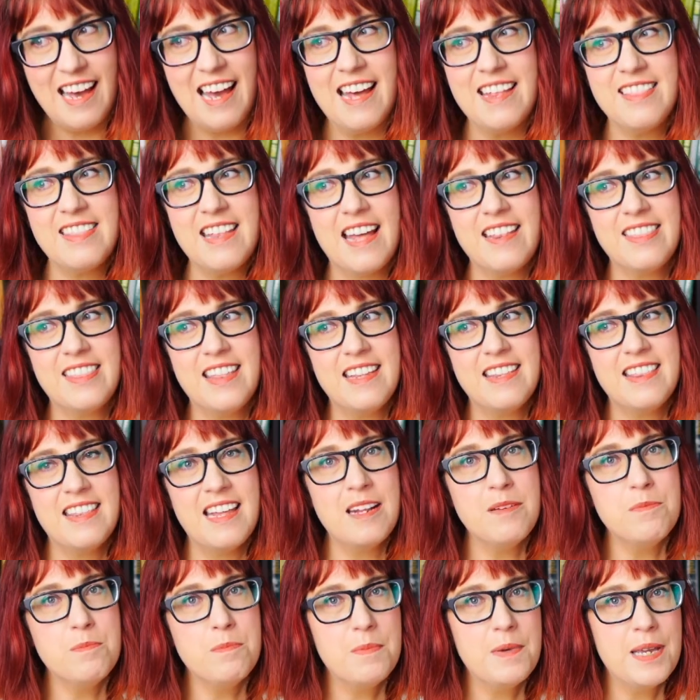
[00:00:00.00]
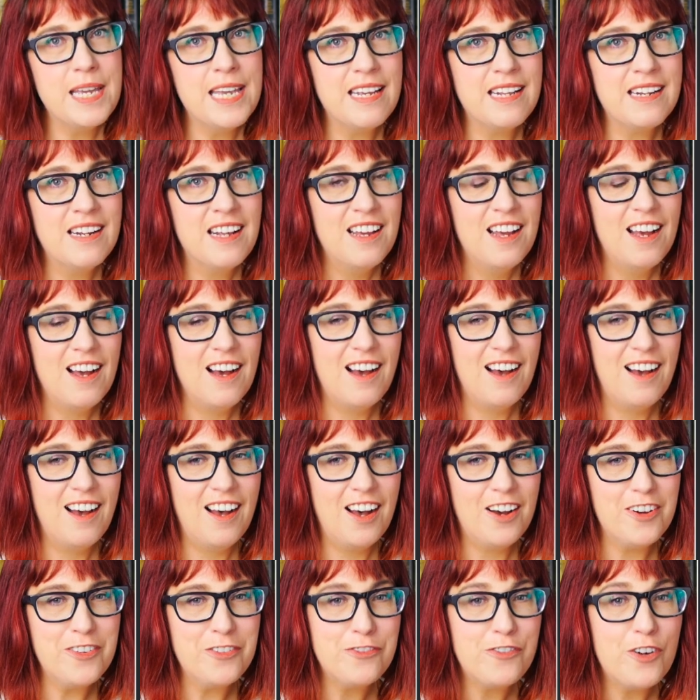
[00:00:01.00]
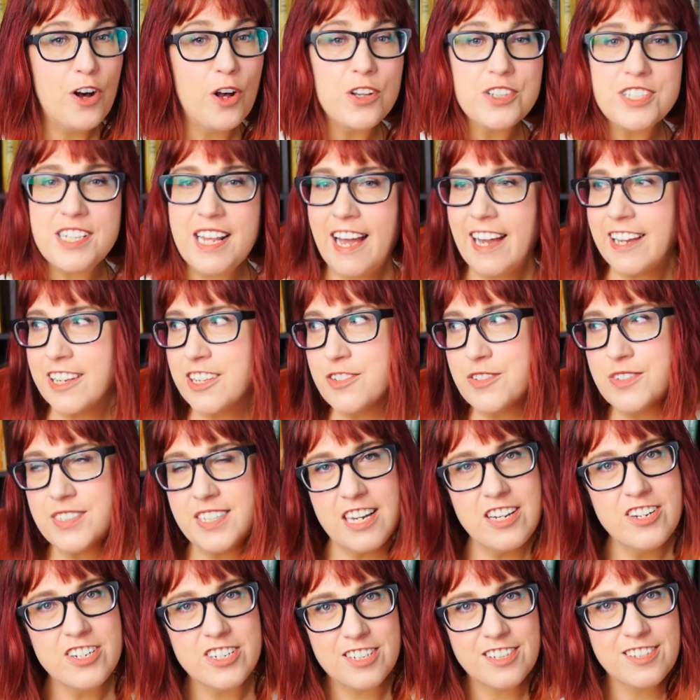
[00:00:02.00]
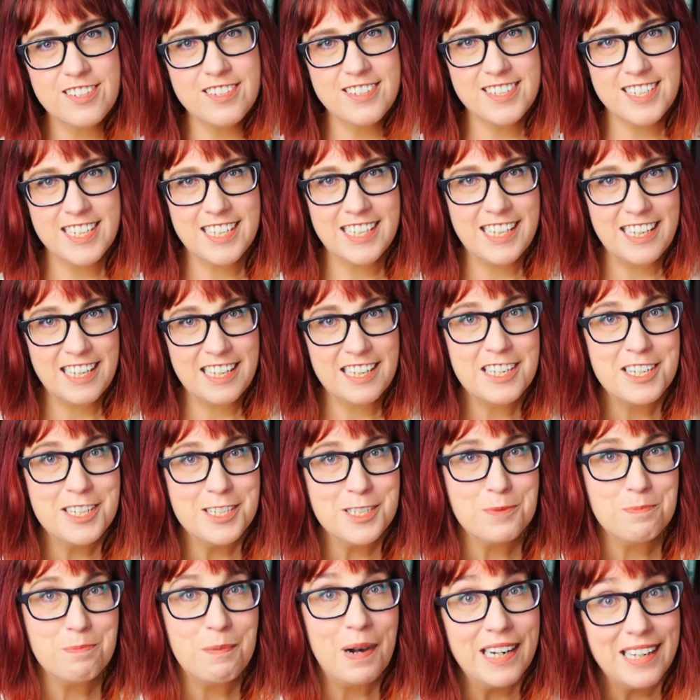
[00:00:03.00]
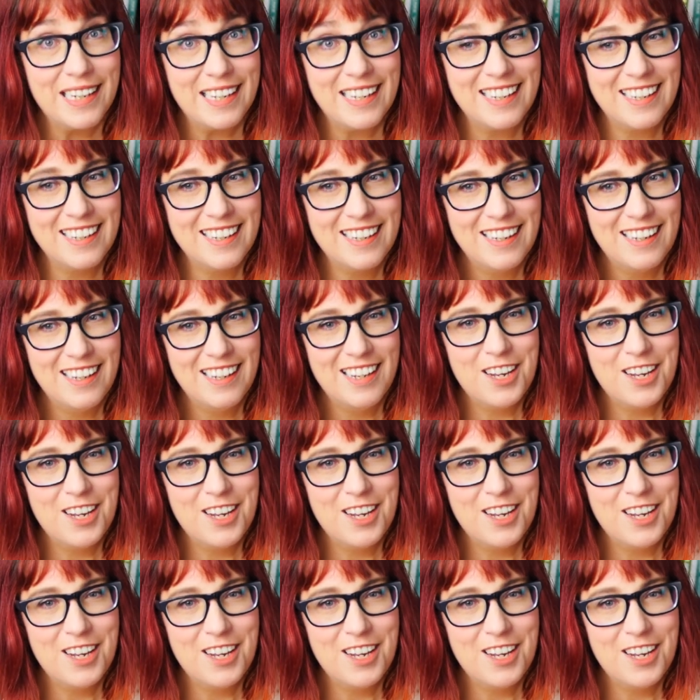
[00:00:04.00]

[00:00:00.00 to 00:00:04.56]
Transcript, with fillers: and that they then made false accusations to get his money.